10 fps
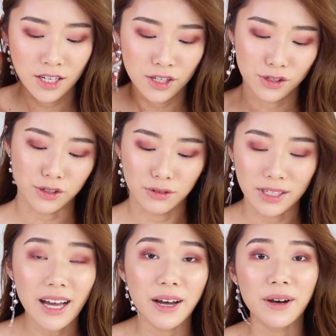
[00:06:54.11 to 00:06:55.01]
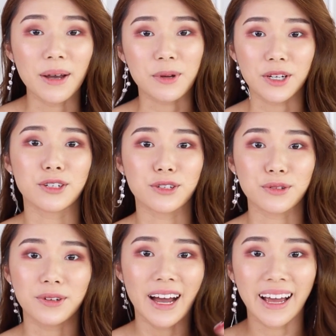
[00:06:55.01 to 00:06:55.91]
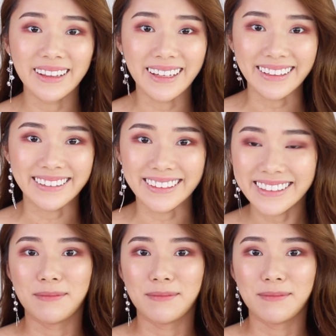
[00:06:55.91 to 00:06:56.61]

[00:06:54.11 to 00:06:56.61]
So now I'm gonna do eyeliner.